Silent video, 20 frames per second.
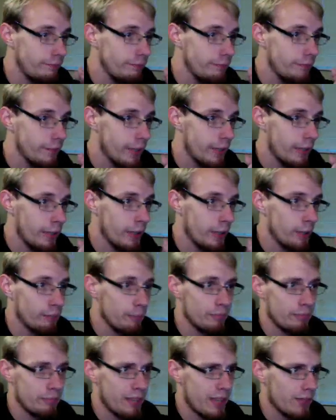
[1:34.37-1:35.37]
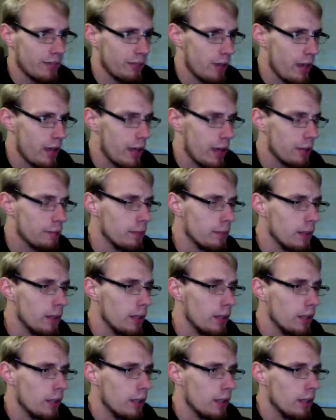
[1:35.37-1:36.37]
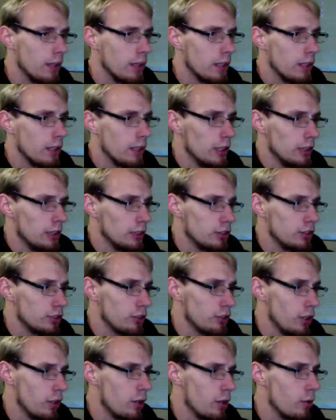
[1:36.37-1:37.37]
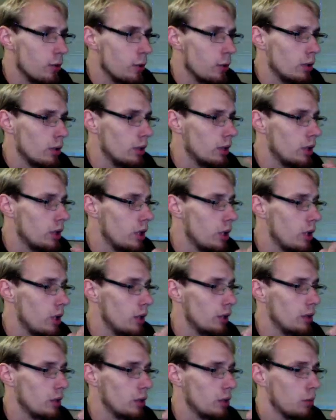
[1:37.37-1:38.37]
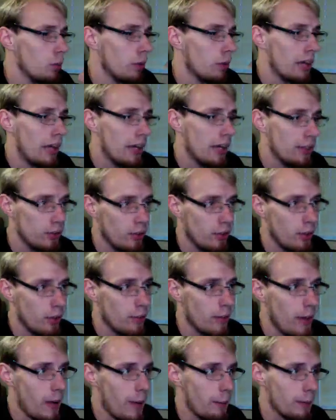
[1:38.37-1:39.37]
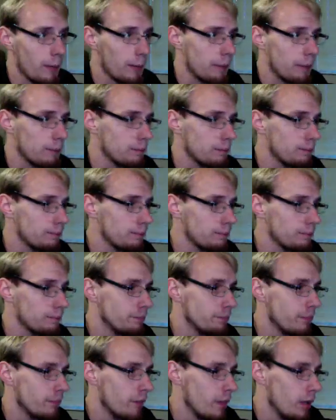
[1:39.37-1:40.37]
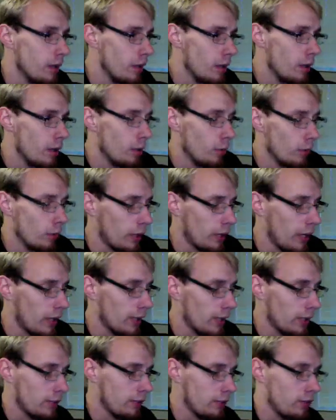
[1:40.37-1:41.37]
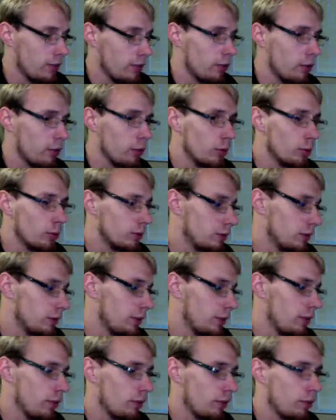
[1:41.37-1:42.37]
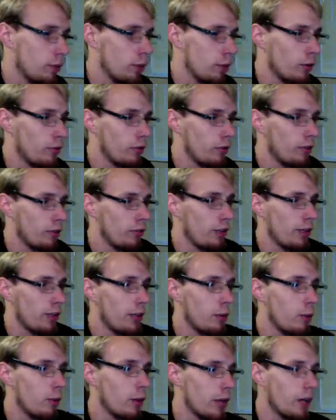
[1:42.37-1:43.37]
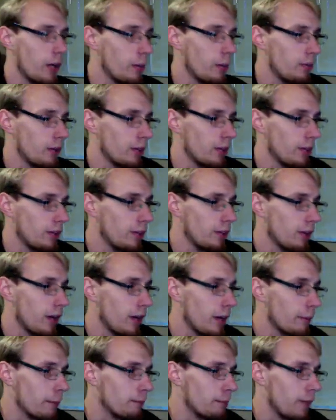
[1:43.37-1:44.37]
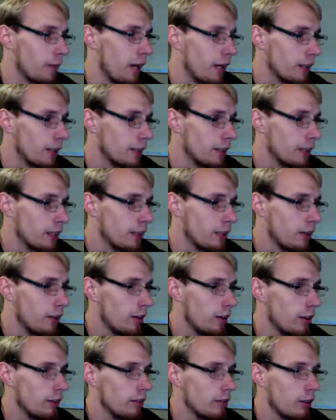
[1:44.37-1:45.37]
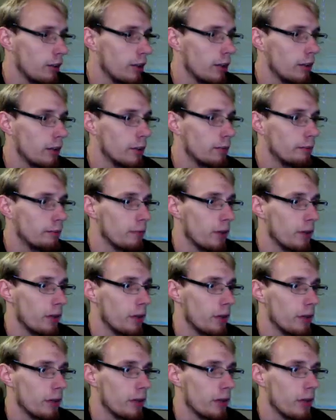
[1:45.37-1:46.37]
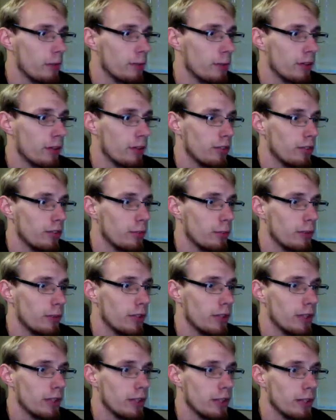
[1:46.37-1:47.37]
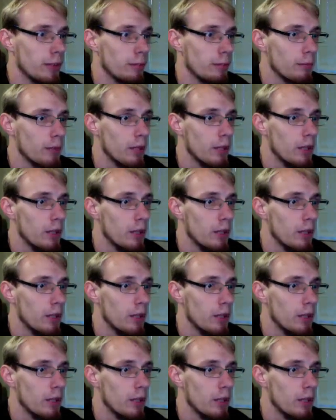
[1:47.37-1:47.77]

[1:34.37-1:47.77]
And that's that. So when I start mapping, what I like to do is, of course, first I go one object at a time. I deleted all of our other objects because we didn't need them.